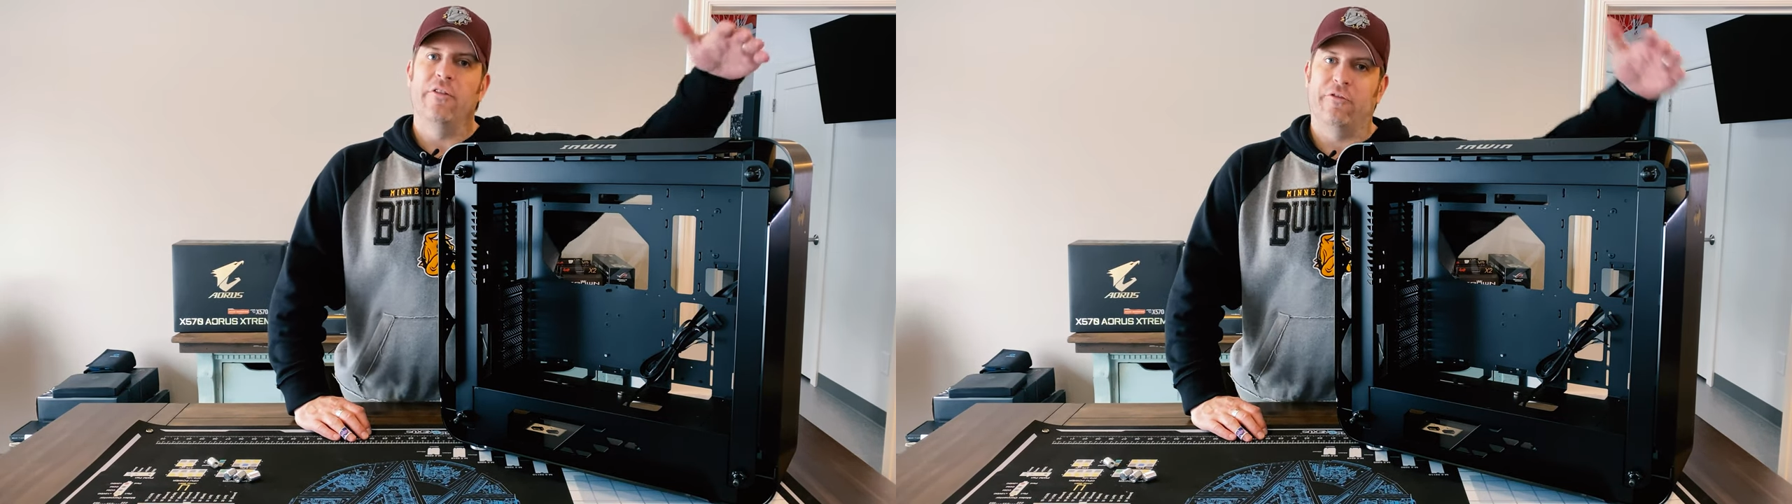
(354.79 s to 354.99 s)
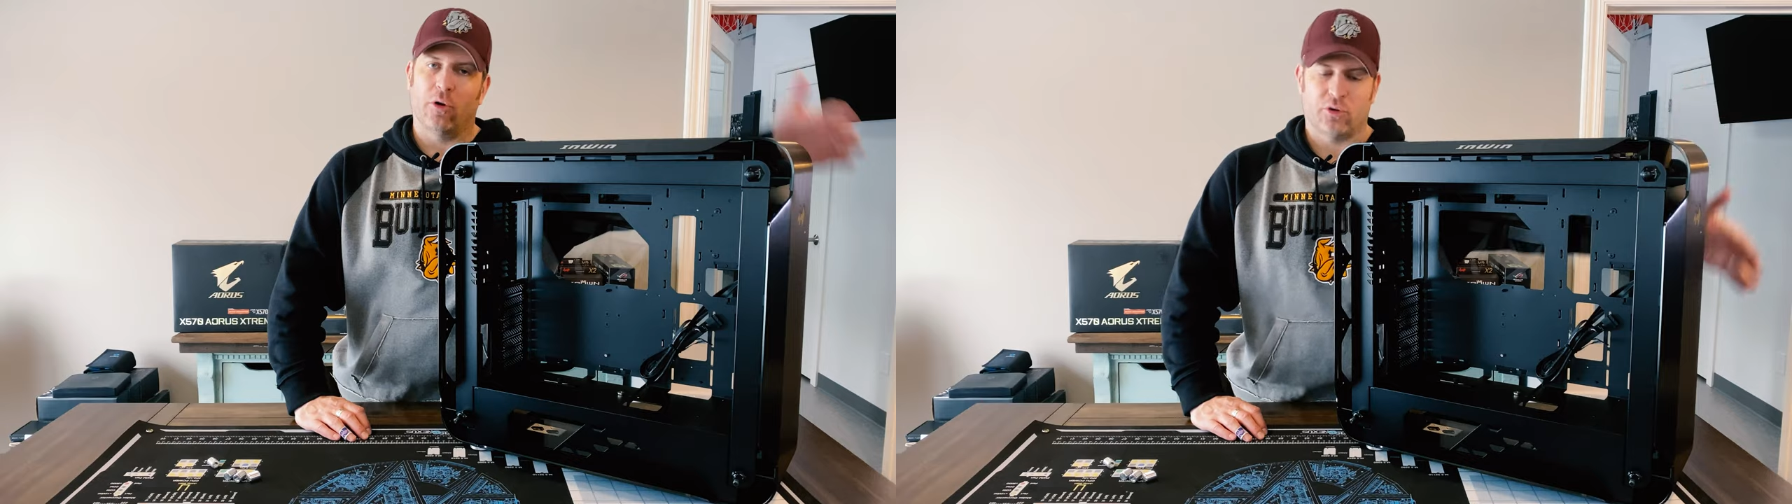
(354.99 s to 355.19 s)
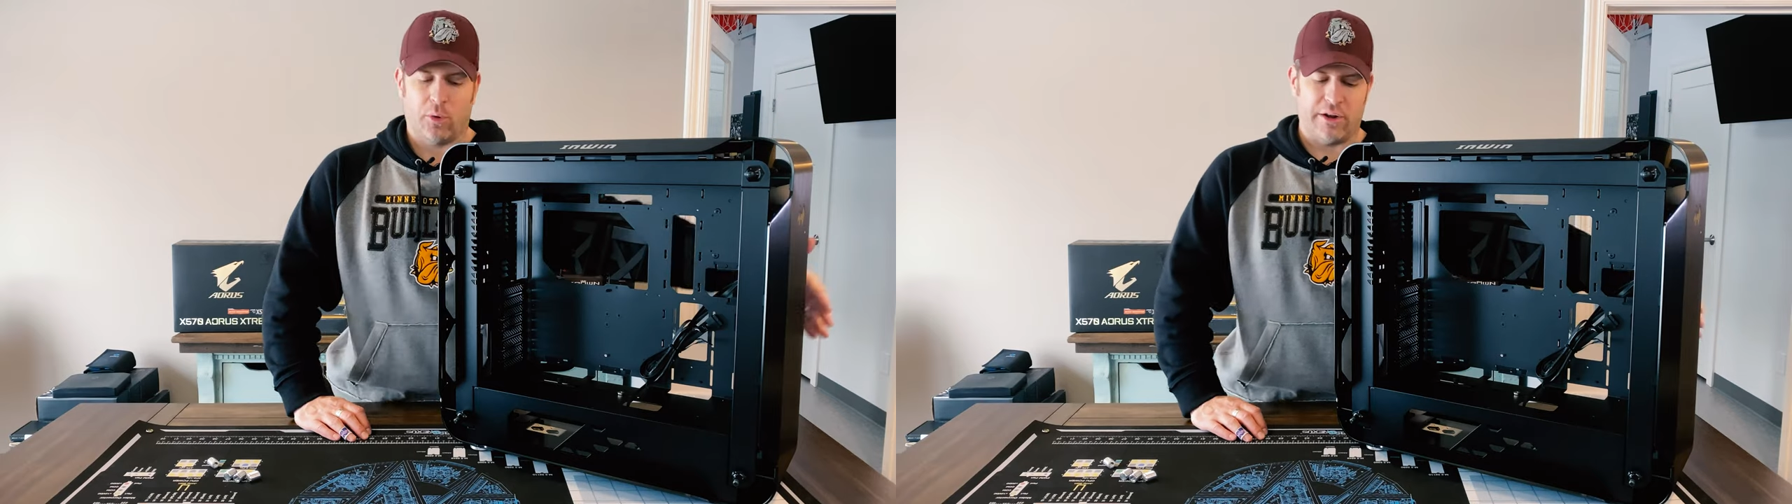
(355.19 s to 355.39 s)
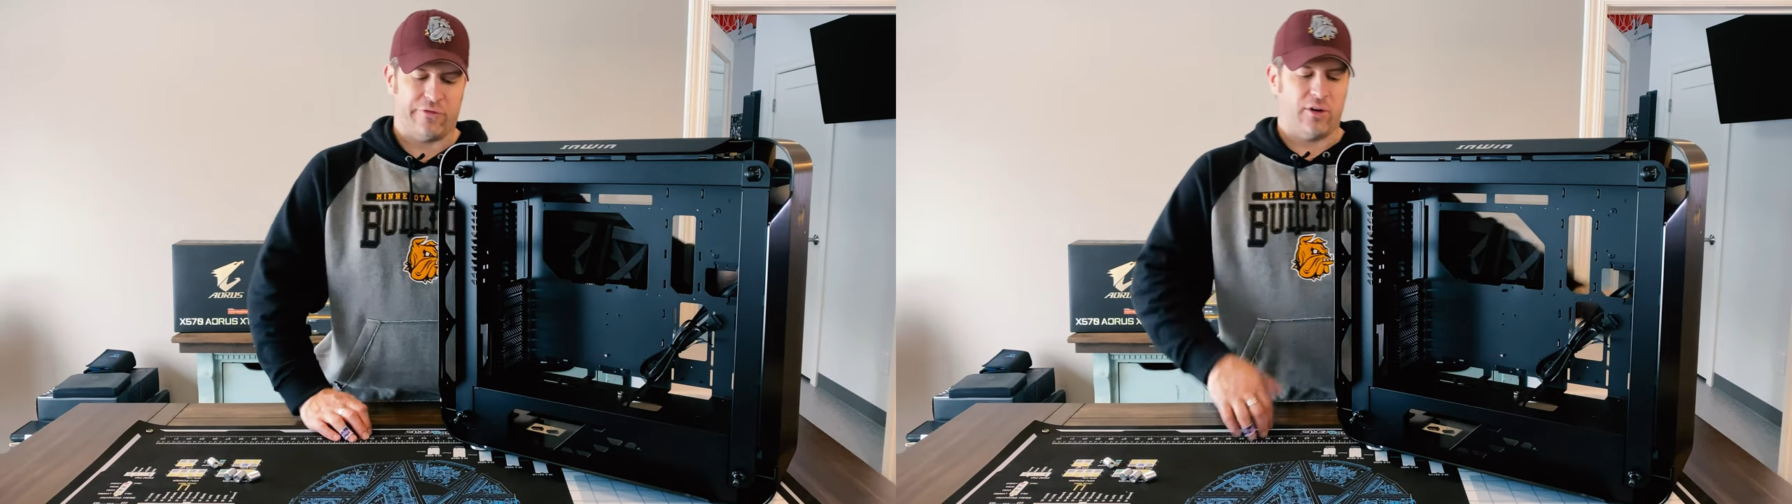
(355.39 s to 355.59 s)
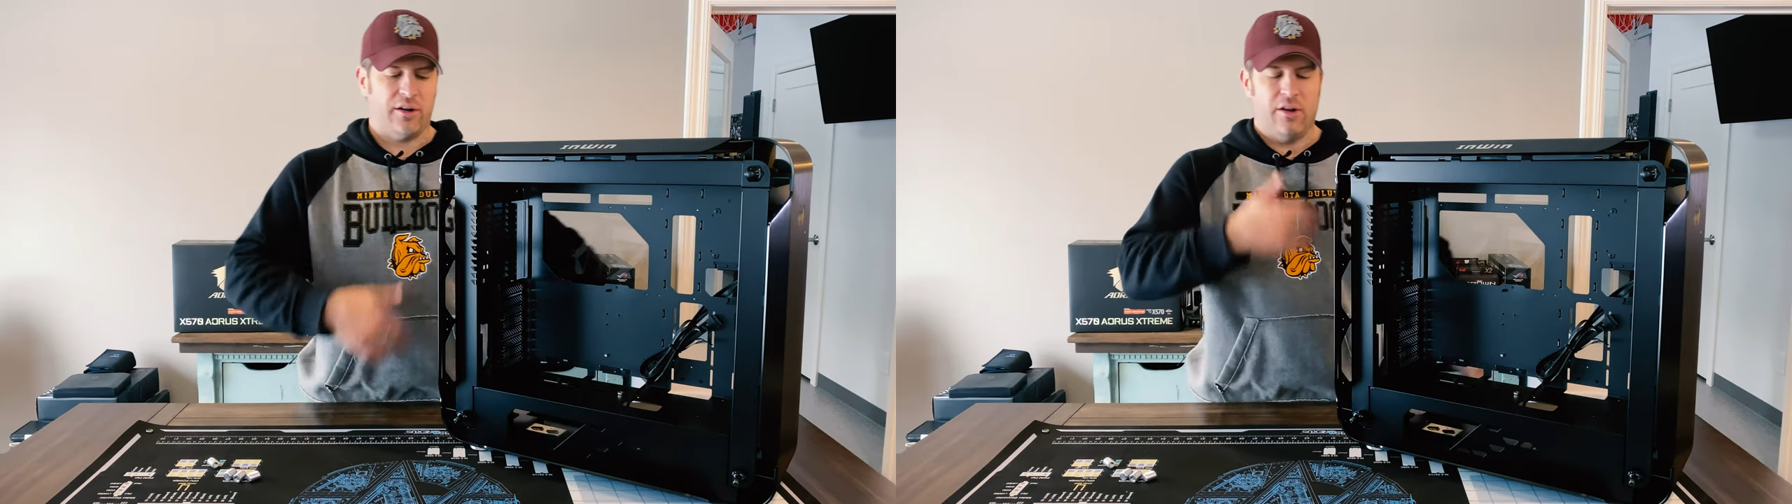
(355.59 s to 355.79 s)
420
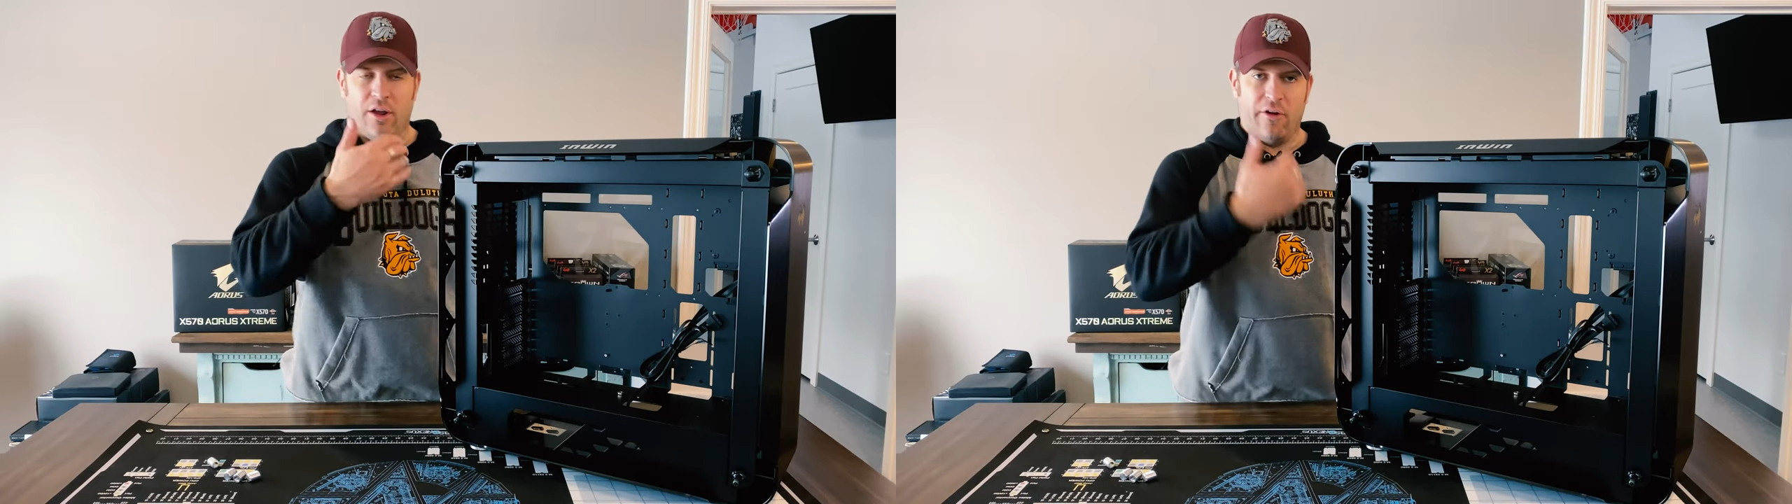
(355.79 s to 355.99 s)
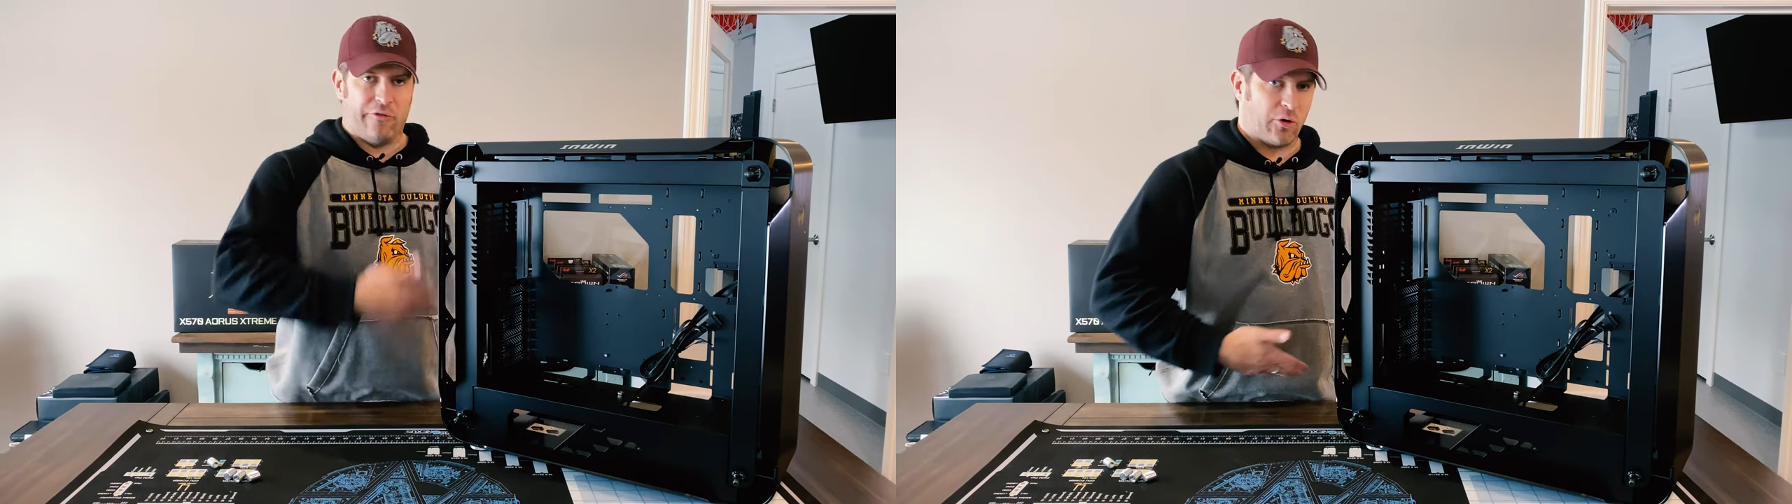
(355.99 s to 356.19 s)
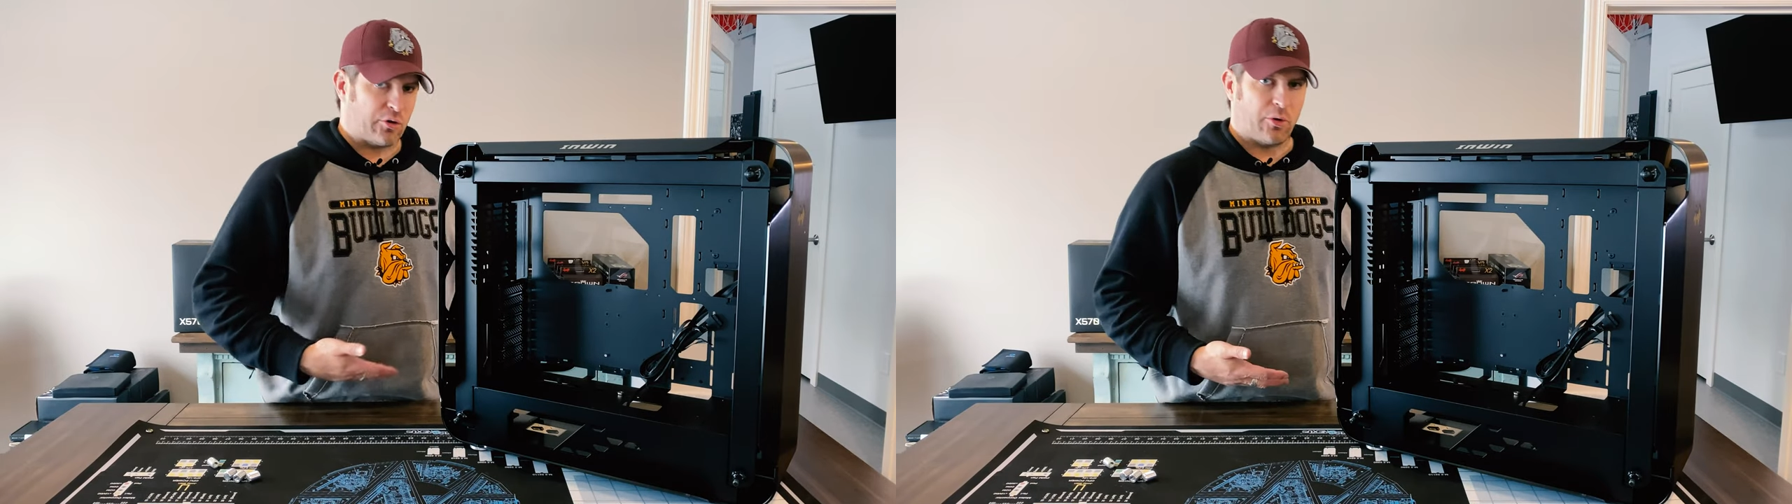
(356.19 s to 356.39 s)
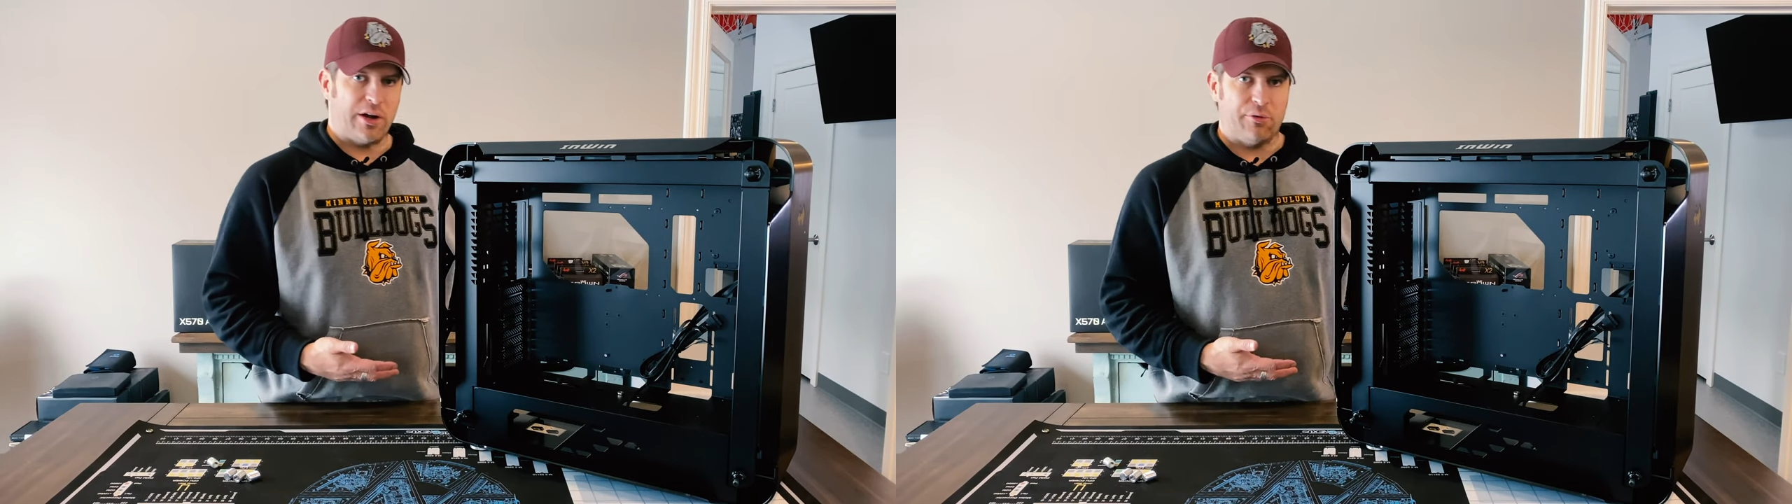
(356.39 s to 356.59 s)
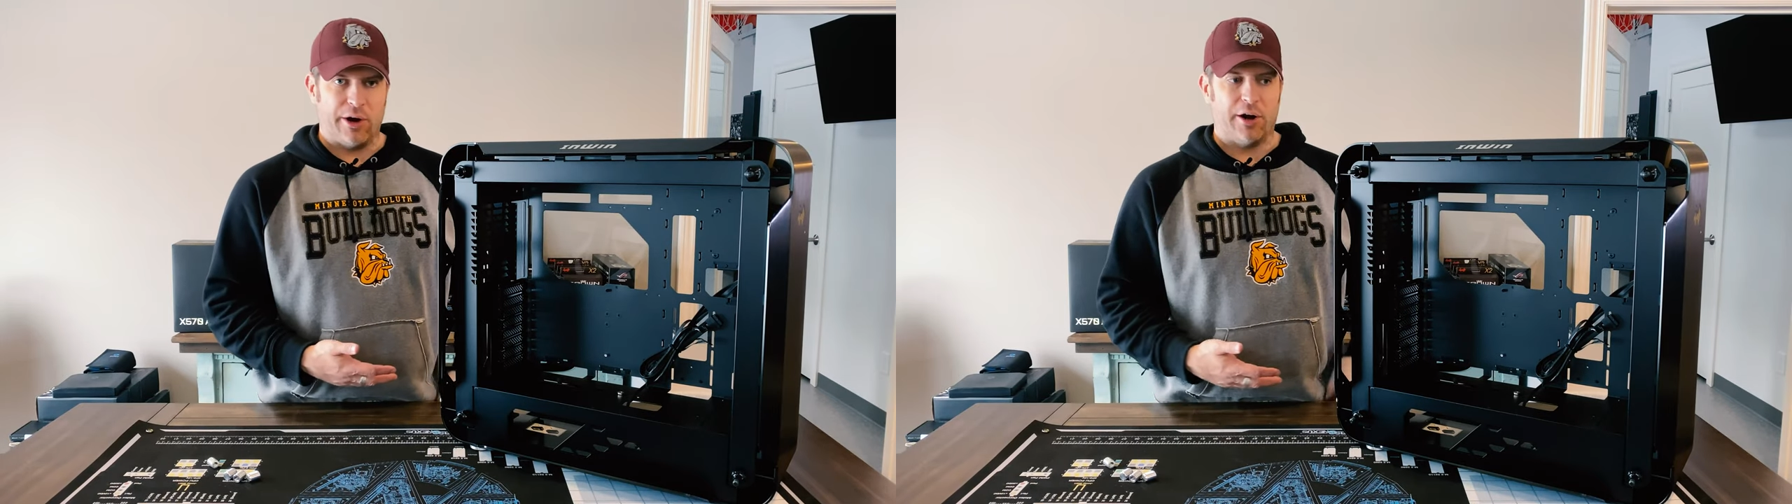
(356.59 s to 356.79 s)
front,
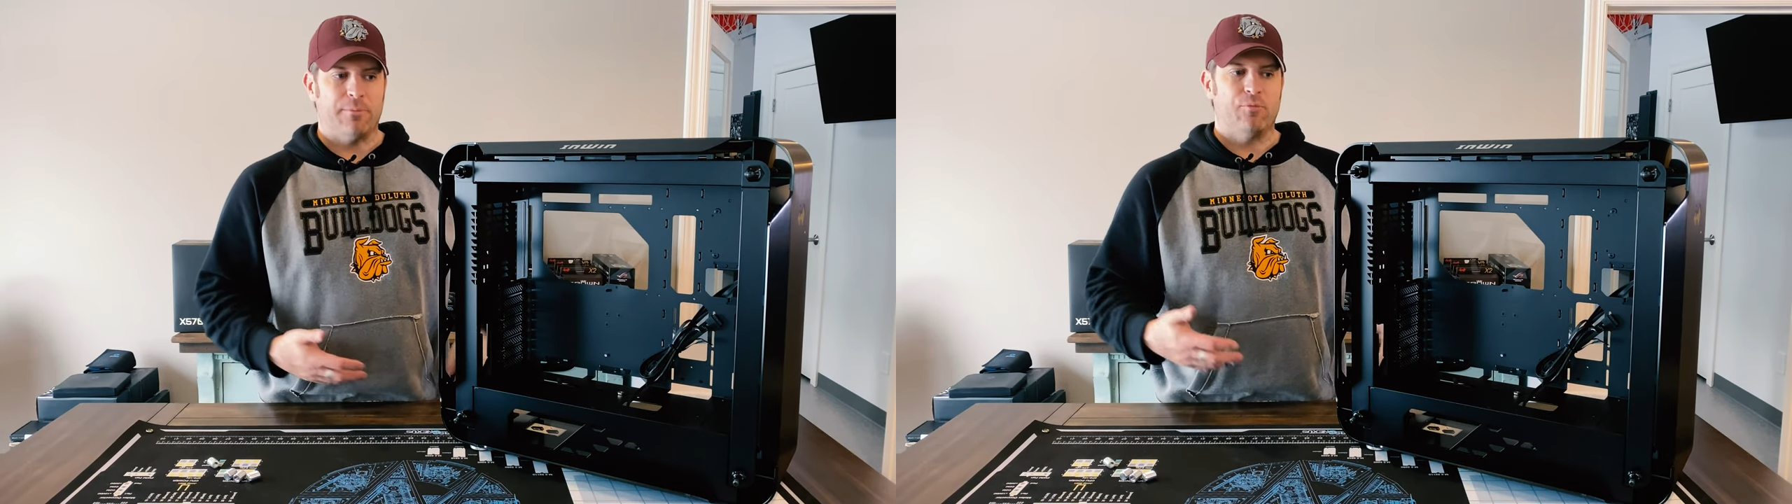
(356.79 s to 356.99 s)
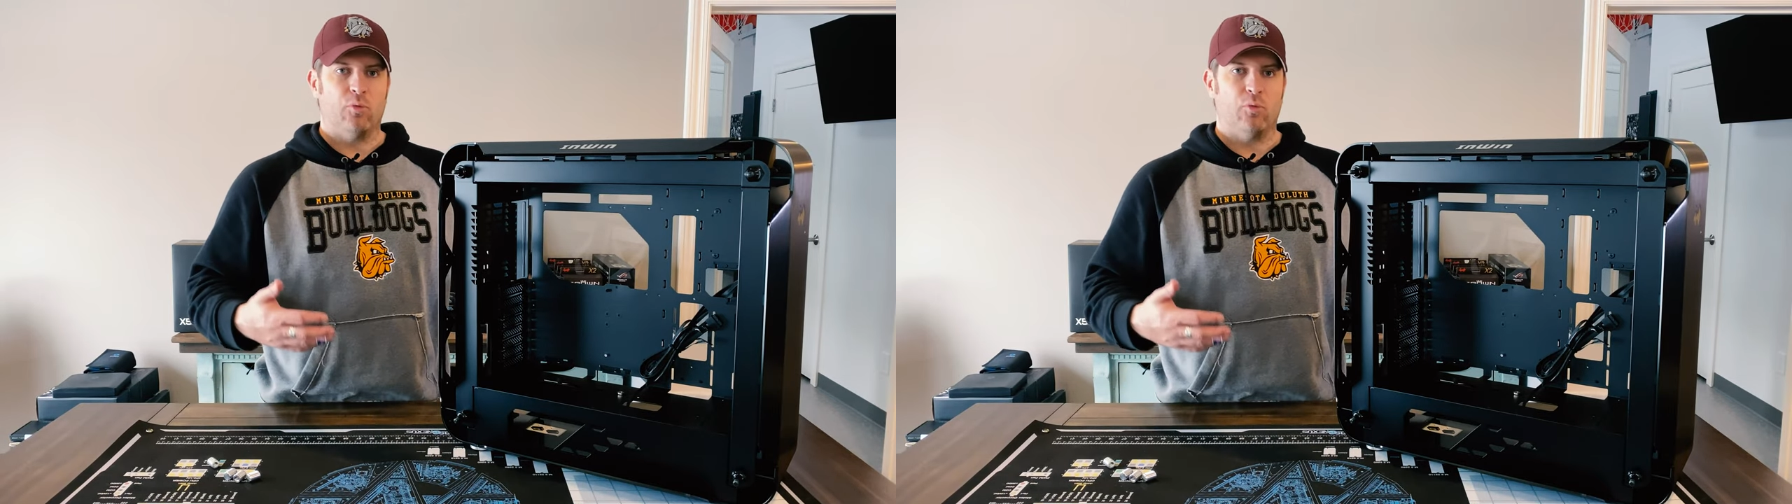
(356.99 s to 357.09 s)
420 rear.